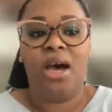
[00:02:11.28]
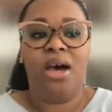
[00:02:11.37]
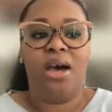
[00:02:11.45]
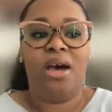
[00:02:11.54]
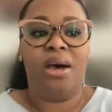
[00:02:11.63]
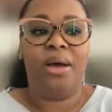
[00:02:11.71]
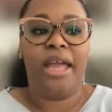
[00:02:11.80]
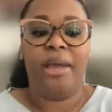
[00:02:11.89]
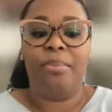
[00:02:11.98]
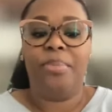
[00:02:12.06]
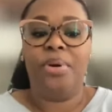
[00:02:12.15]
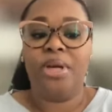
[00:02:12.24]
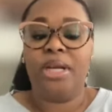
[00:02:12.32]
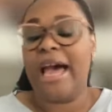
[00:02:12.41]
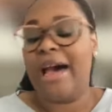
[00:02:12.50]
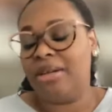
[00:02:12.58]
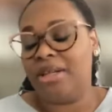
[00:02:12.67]
uh, and put
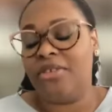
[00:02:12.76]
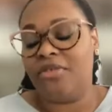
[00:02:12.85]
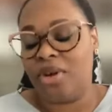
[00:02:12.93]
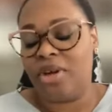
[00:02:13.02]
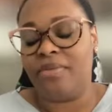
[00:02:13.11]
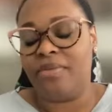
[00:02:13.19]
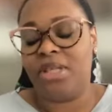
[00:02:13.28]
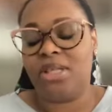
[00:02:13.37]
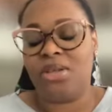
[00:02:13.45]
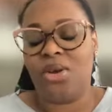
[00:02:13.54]
out in the front of us.